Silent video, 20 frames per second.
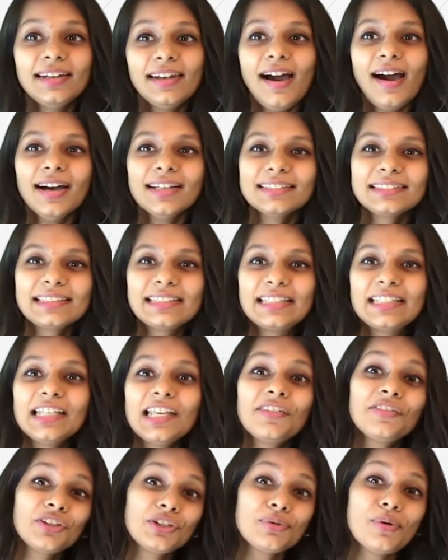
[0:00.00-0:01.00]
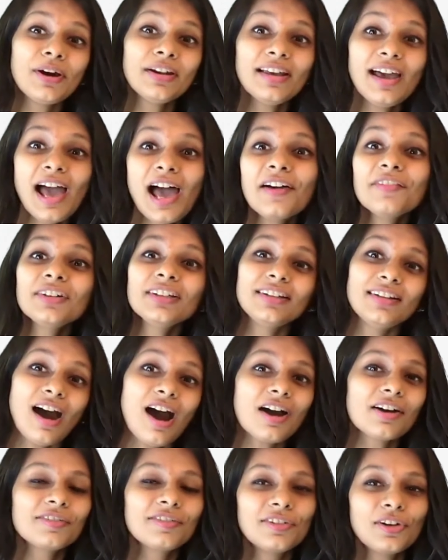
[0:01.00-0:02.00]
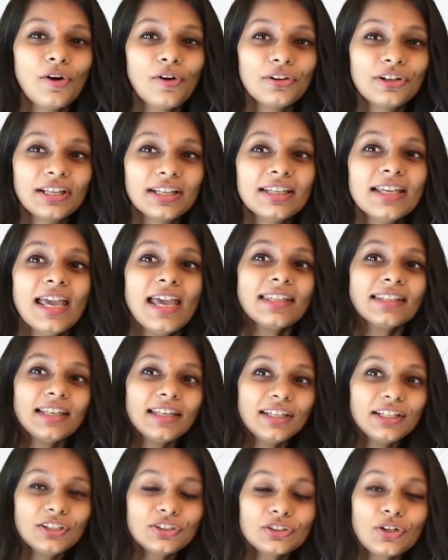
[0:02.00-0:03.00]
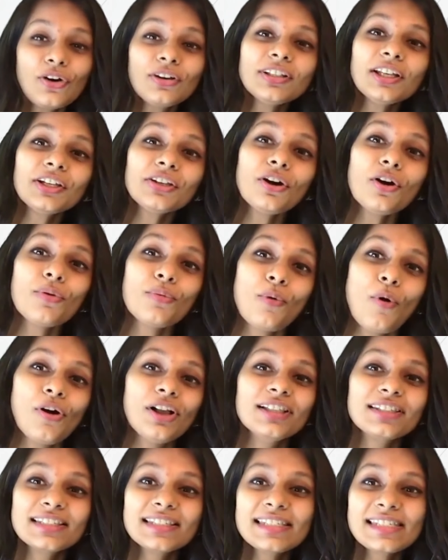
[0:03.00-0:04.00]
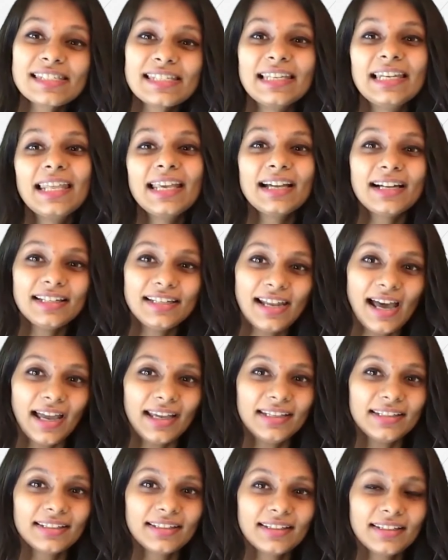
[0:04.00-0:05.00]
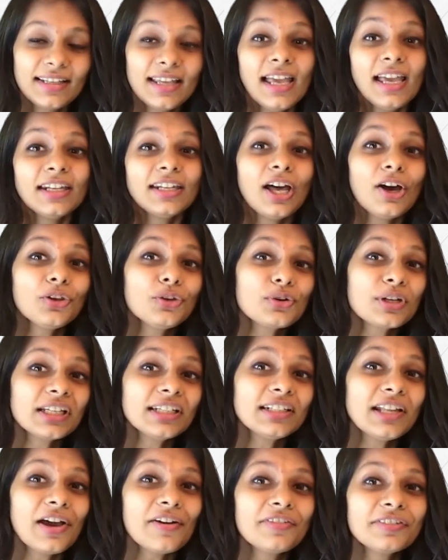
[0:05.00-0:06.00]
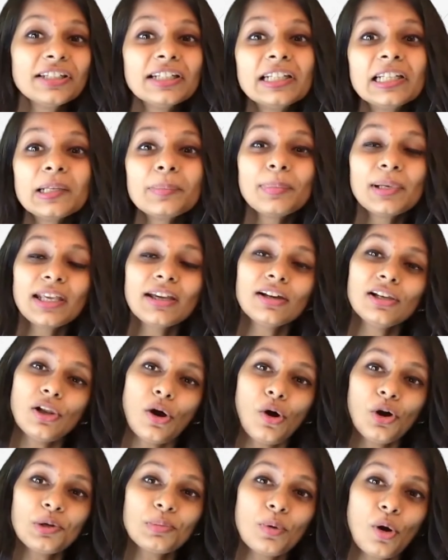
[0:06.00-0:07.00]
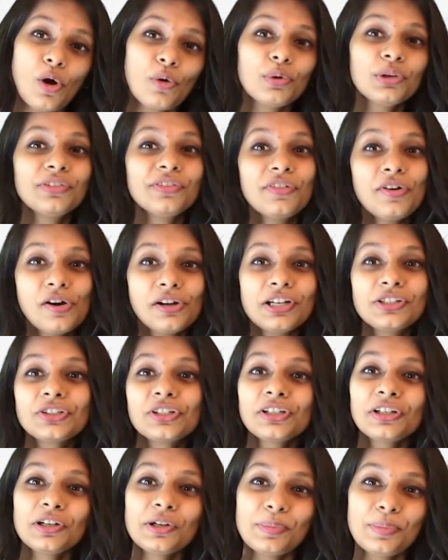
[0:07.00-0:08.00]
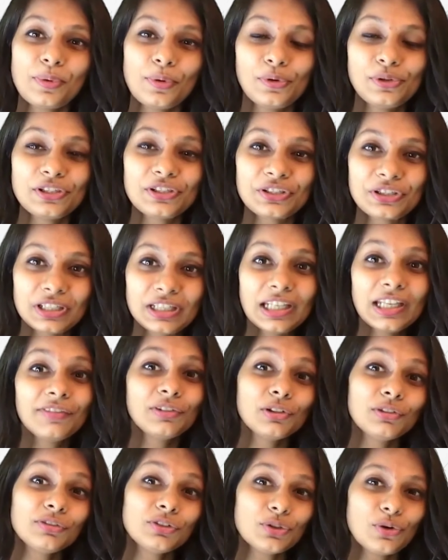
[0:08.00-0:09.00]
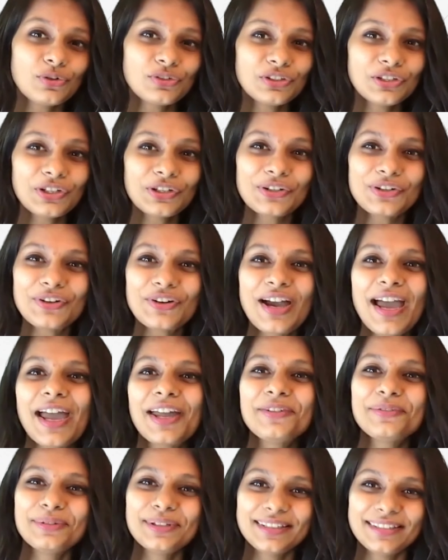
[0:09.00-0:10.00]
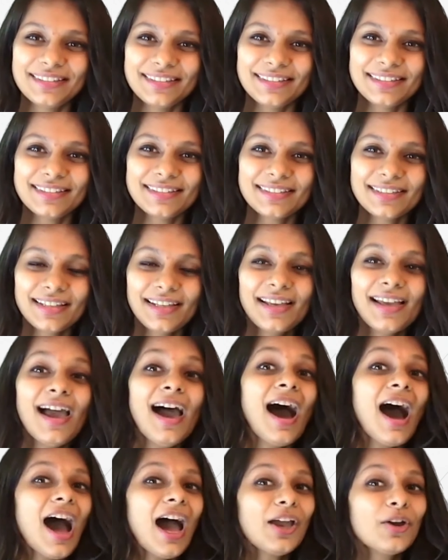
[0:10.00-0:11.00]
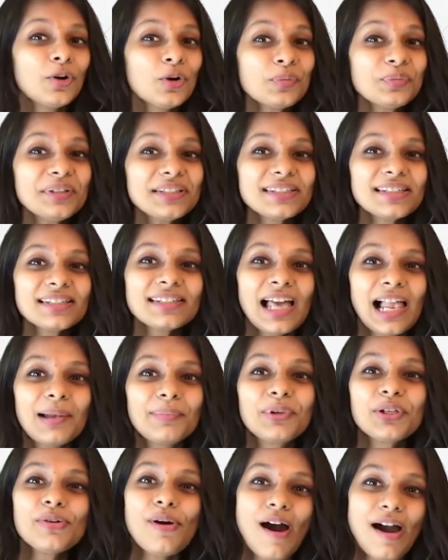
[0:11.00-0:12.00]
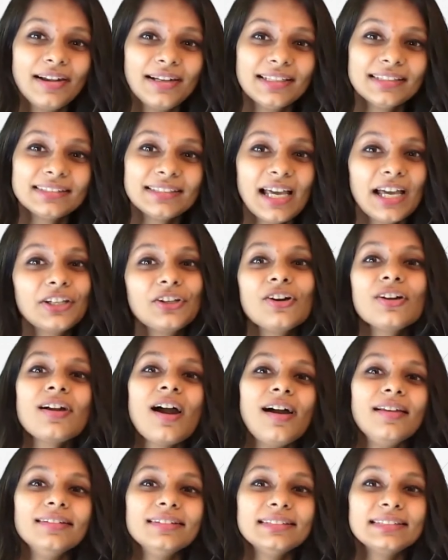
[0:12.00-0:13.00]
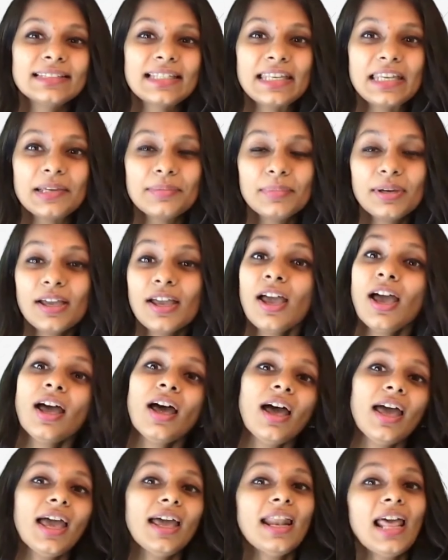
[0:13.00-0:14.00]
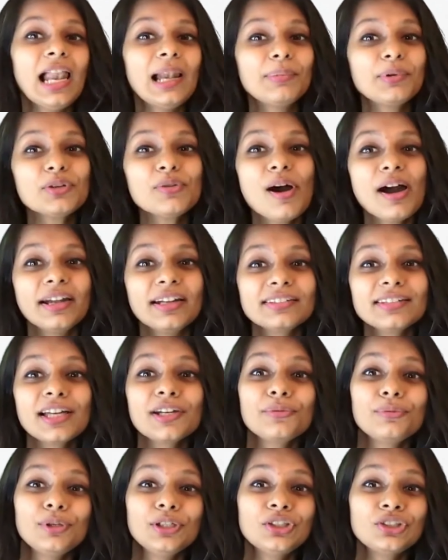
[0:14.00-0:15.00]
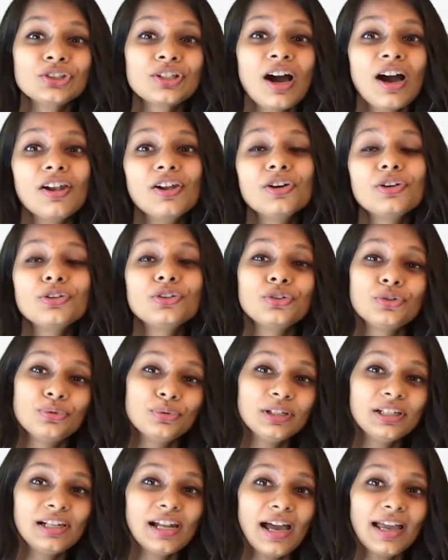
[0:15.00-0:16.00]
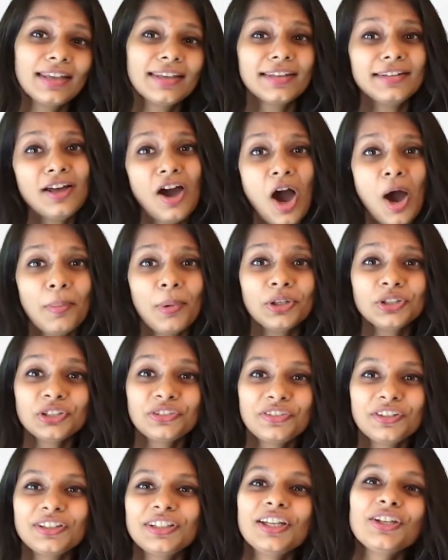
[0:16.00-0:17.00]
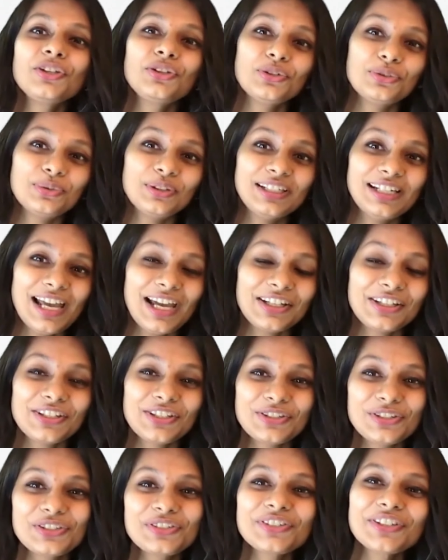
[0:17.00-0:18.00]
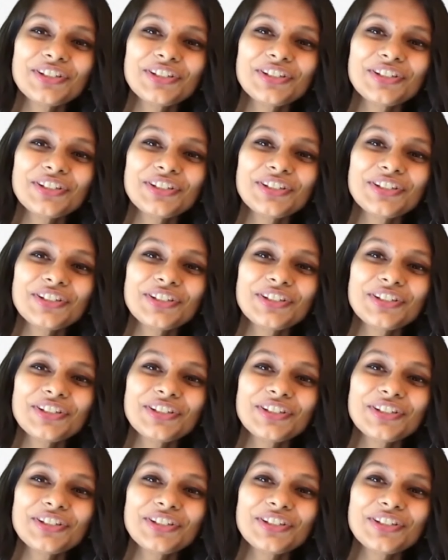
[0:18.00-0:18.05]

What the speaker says: lastly, if you want to have a dark flooring, then ensure that your walls and ceiling are light. Now you can definitely play a lot more with furniture and upholstery if you've chosen to go ahead with this. I hope this helped you understand your color scheme and help you understand which color you would like and how much of it that you would like to use for